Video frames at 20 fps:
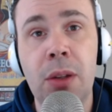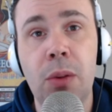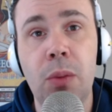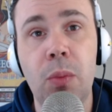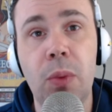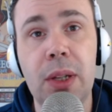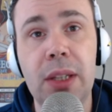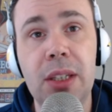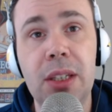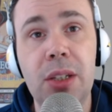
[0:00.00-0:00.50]

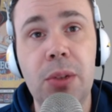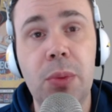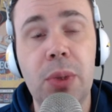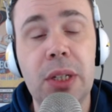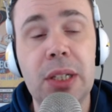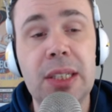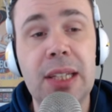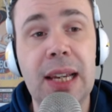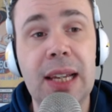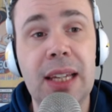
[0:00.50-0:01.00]
Whether you want
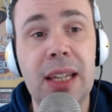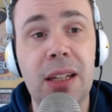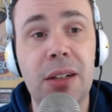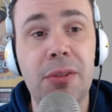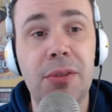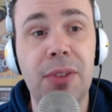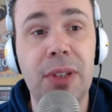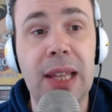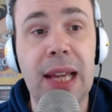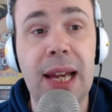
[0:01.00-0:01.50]
to tech in
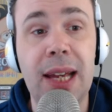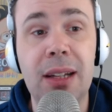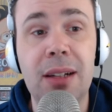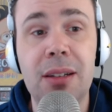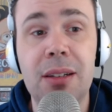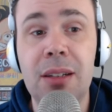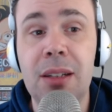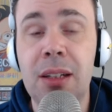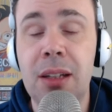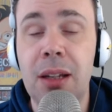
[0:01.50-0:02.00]
for that,
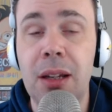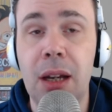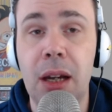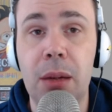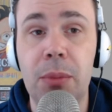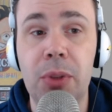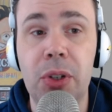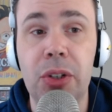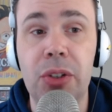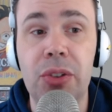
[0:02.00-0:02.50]

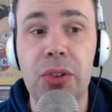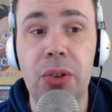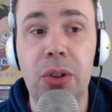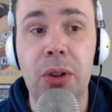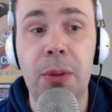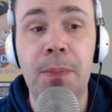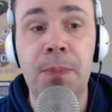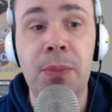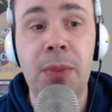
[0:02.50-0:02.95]
I'm not sure.